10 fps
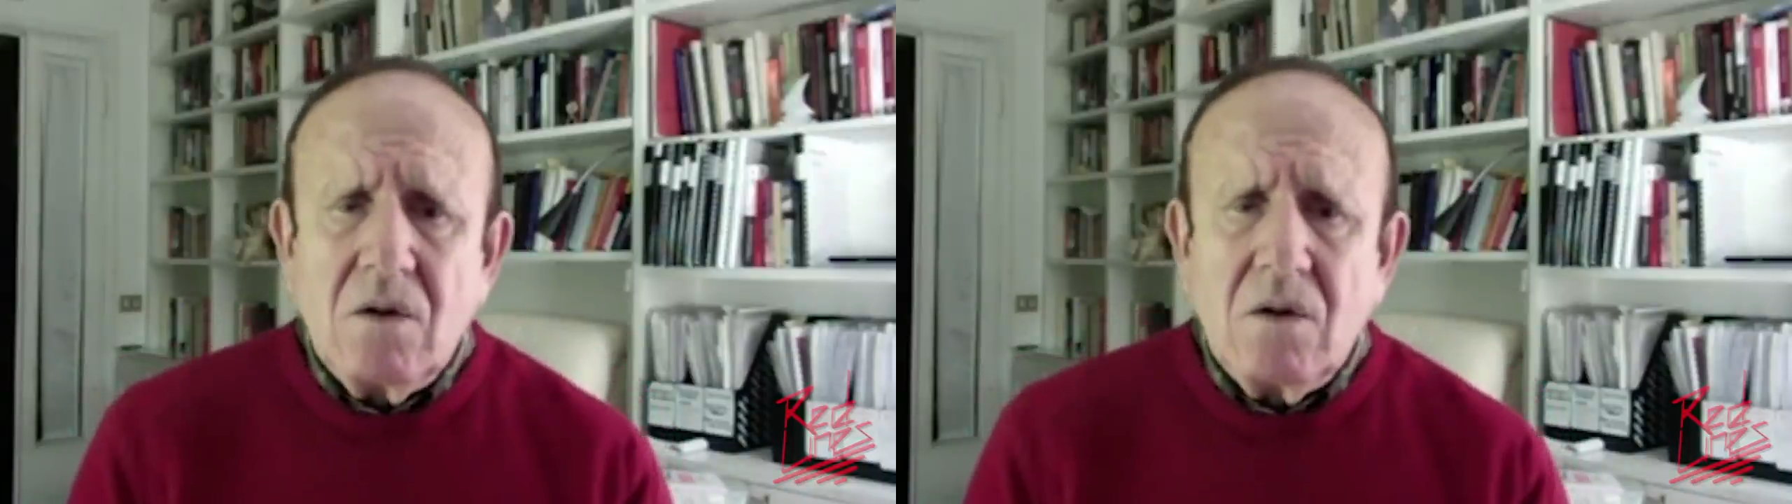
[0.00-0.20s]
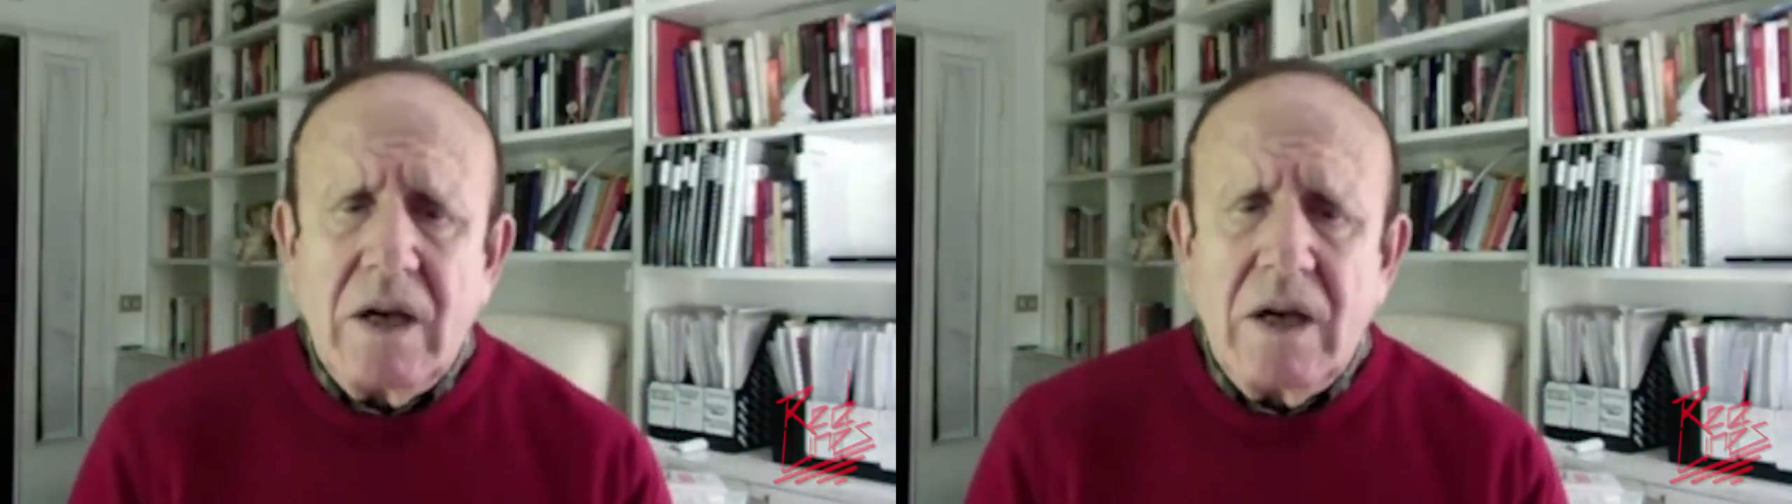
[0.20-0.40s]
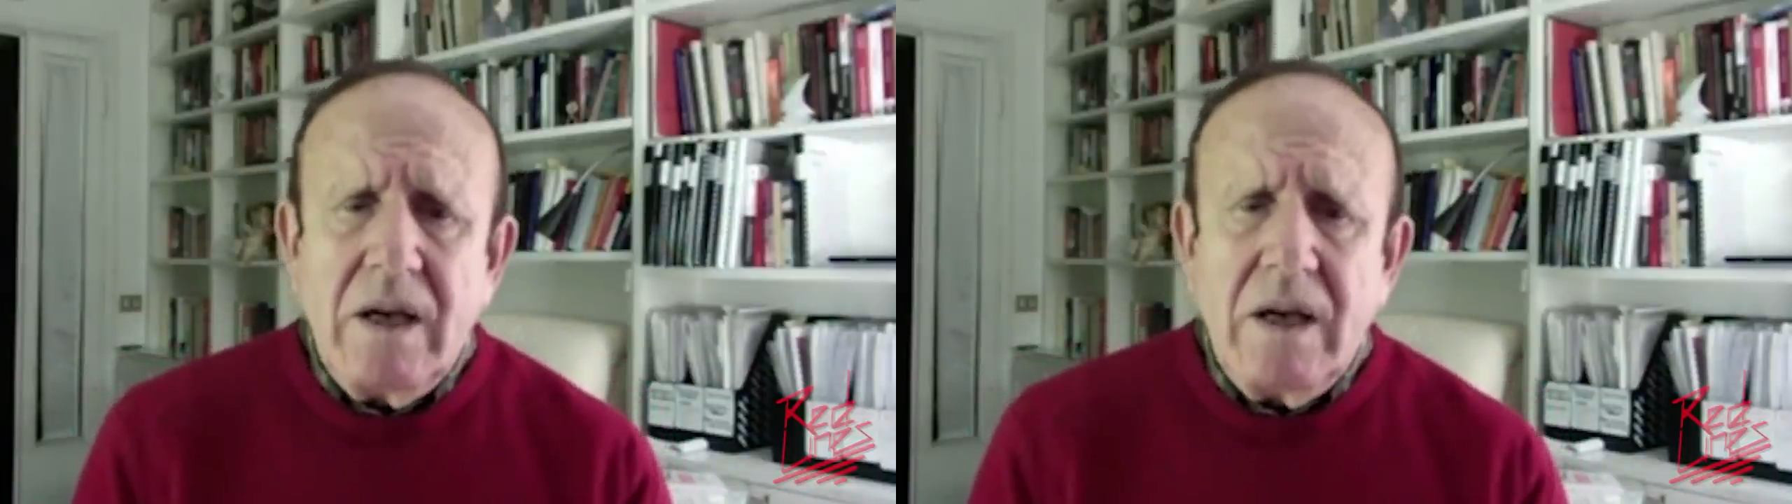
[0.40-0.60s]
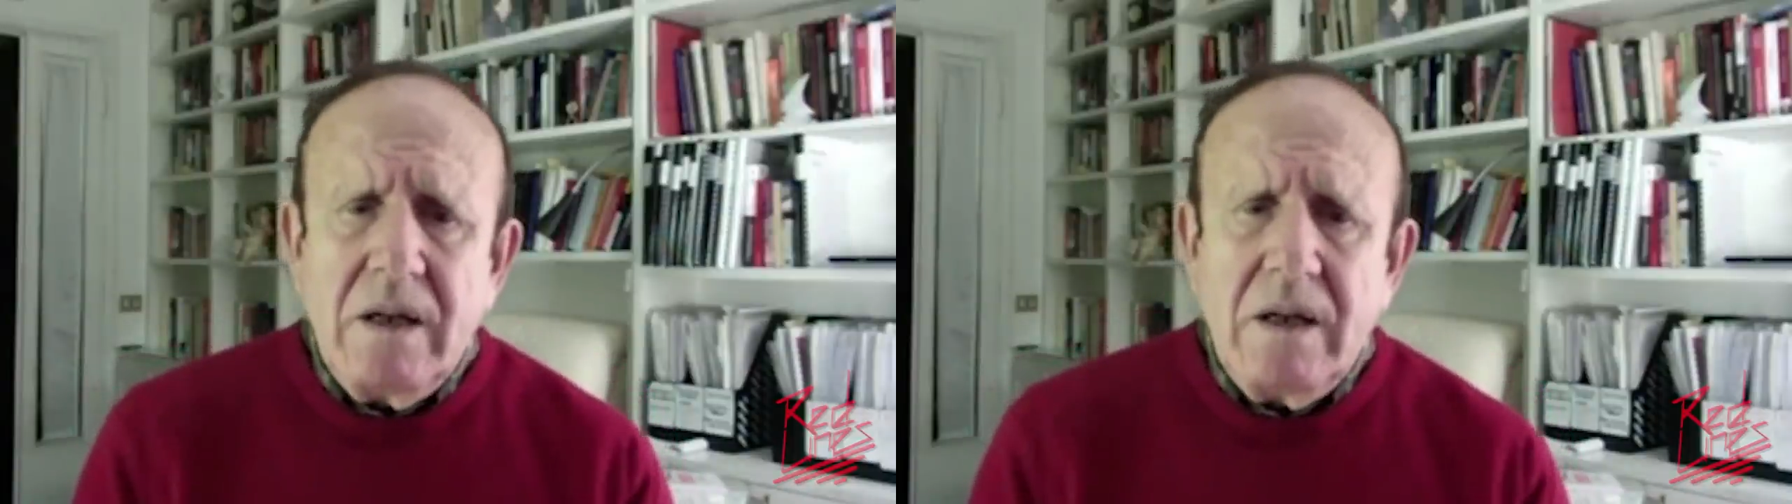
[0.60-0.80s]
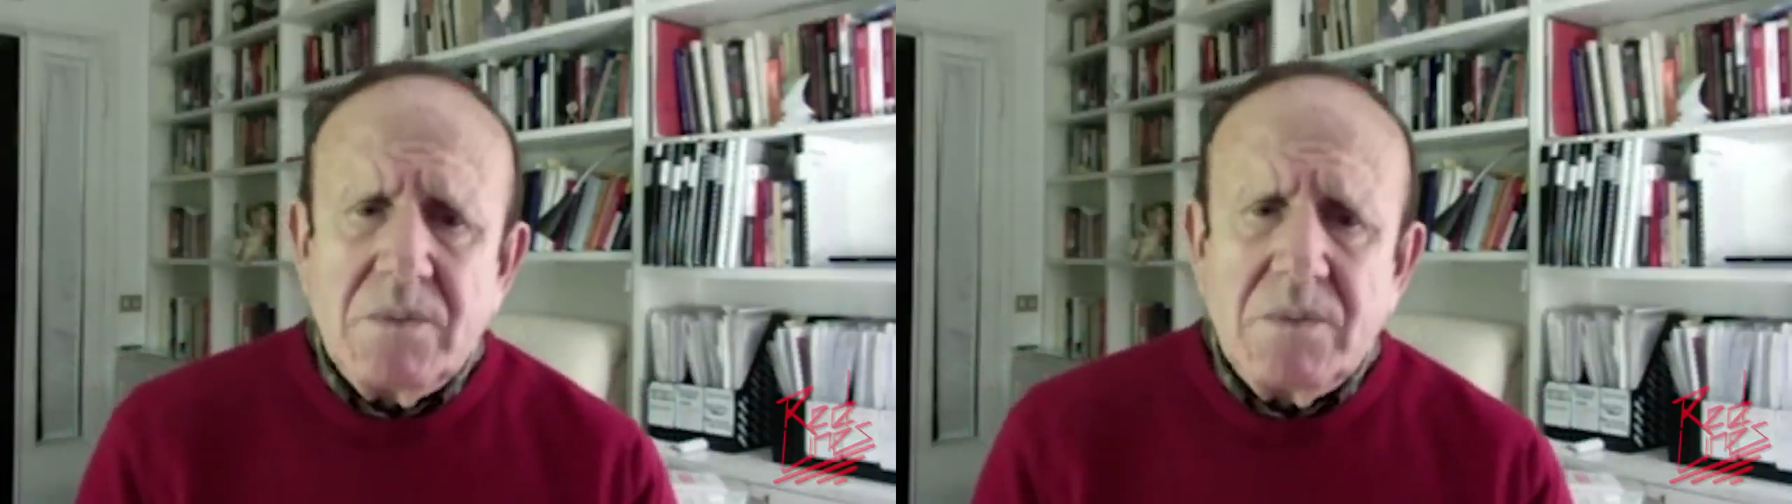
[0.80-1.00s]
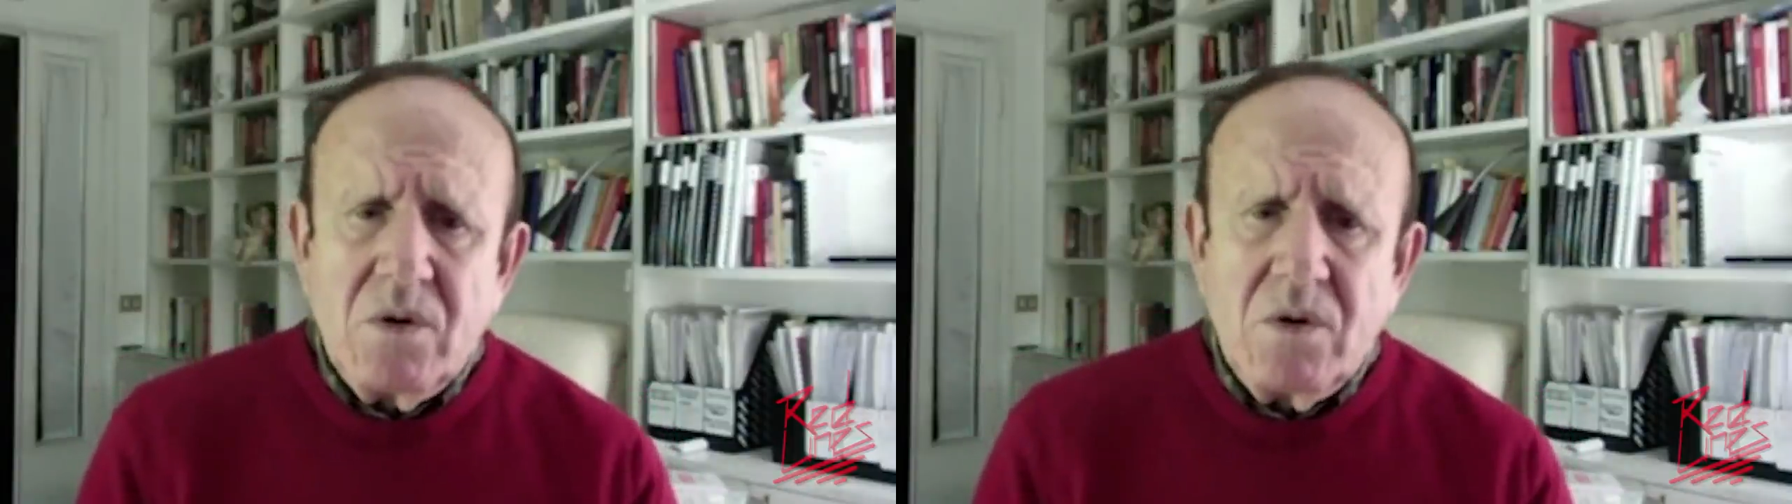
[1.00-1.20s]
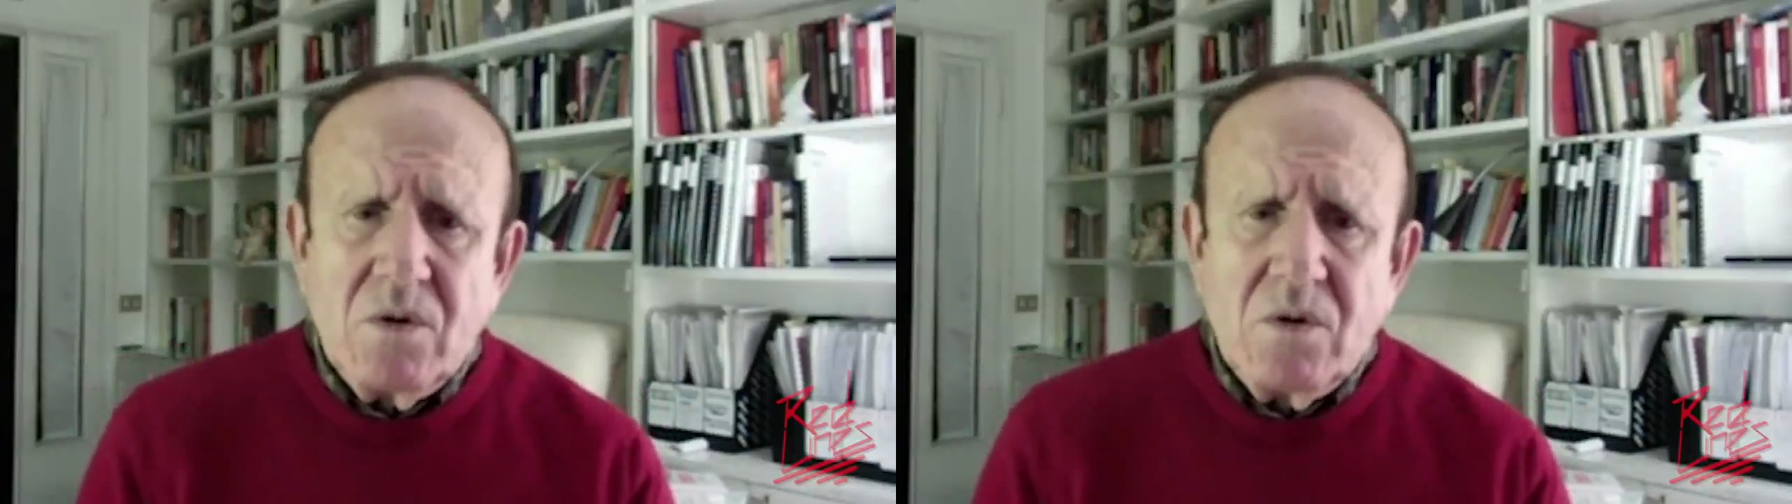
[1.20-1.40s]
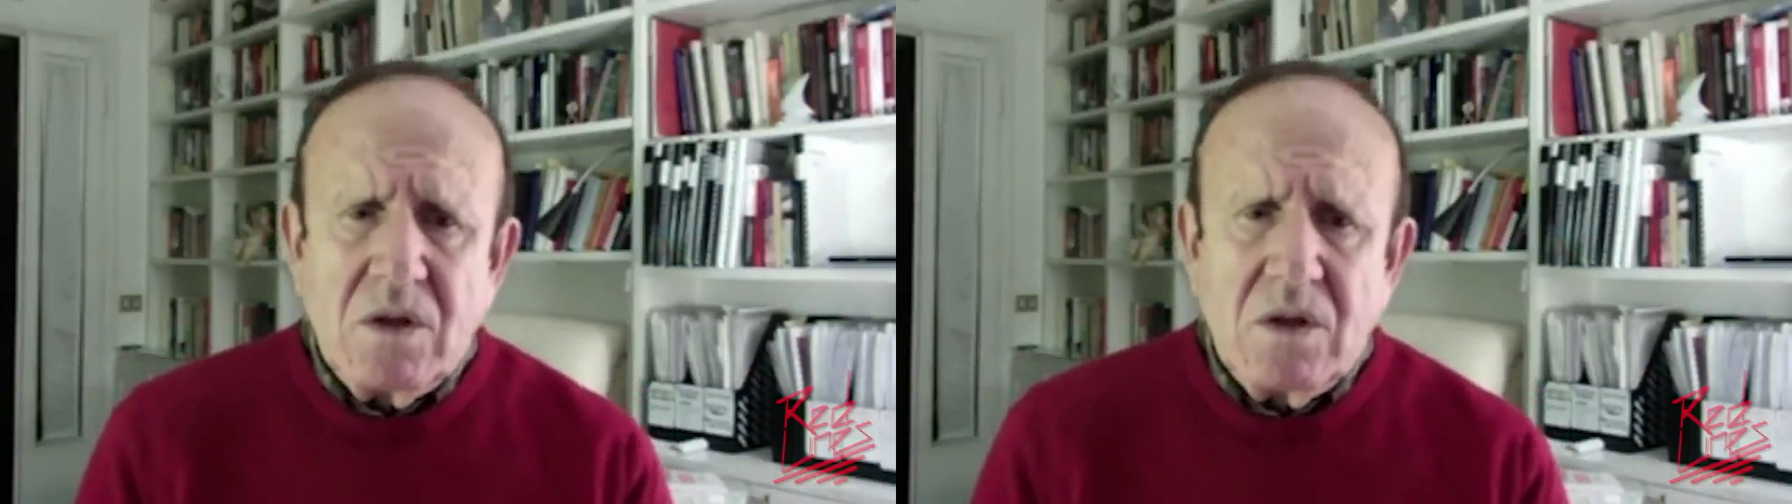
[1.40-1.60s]
cocaine is
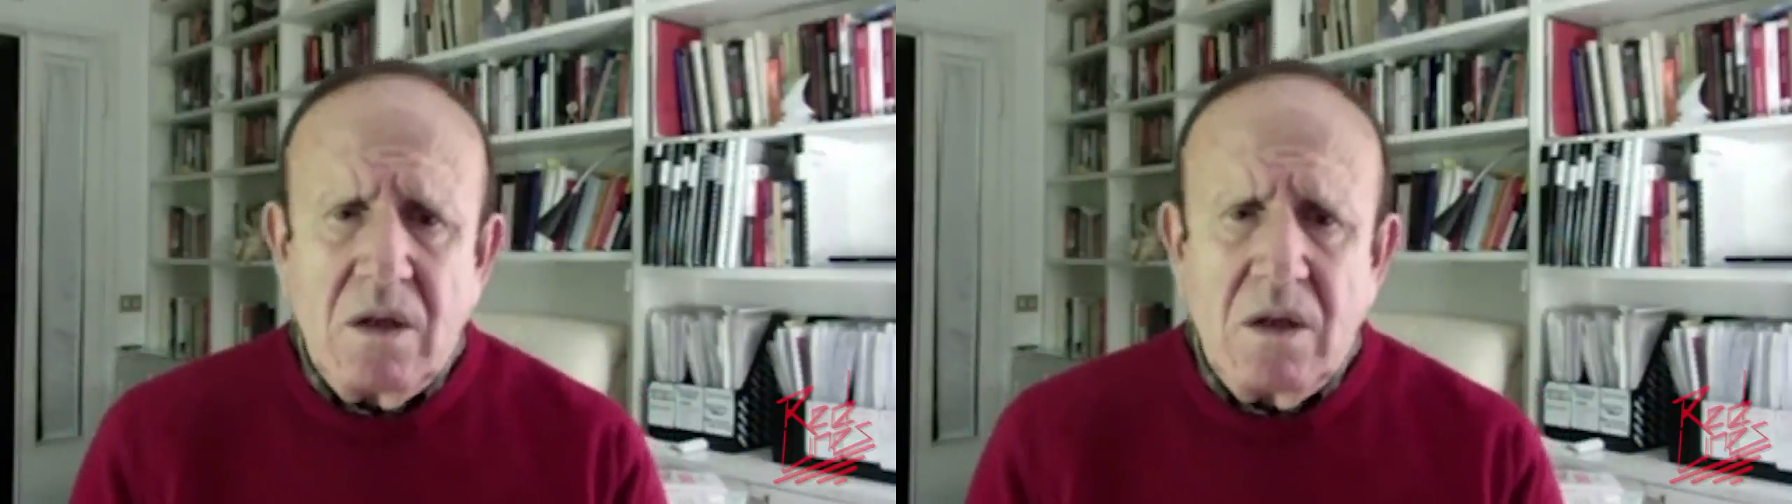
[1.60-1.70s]
produced